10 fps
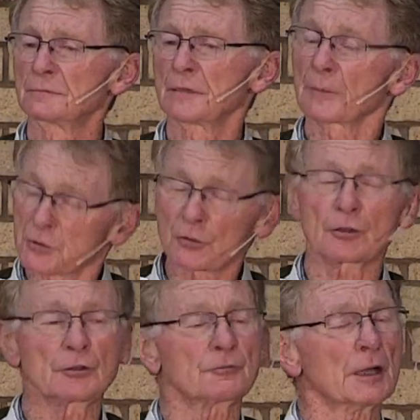I'm
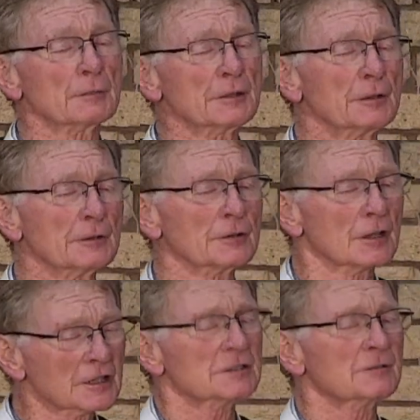sure you've probably heard it
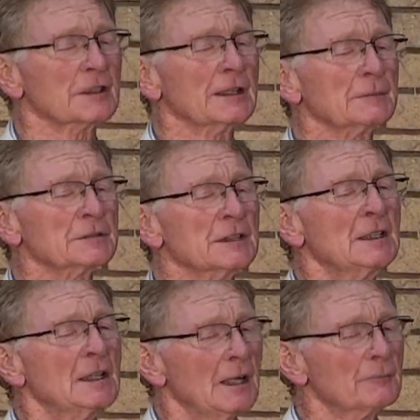lots of times
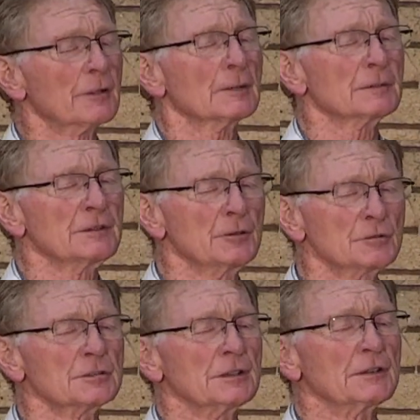and probably
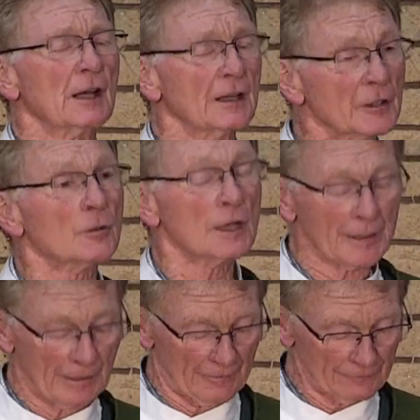used it. I know I
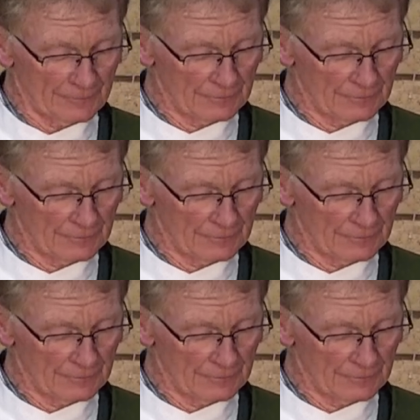have.